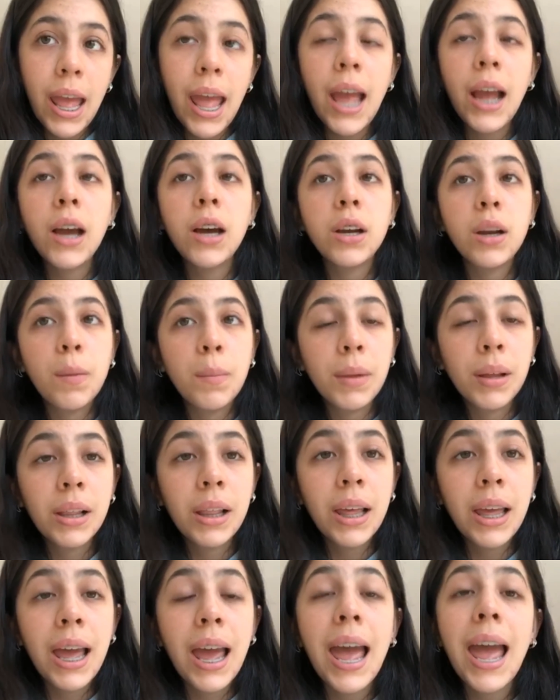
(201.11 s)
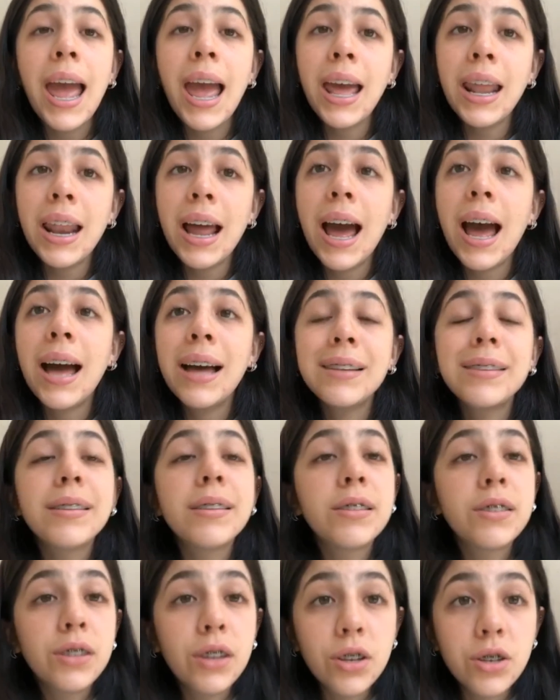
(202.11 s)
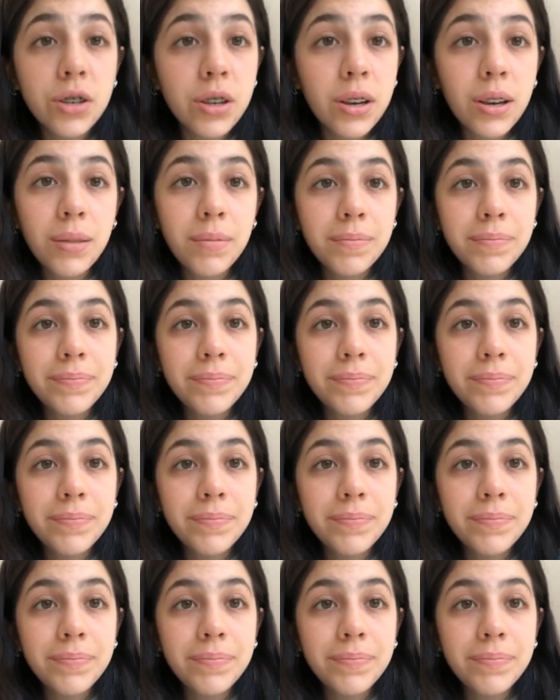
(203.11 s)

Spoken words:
economically, and as society.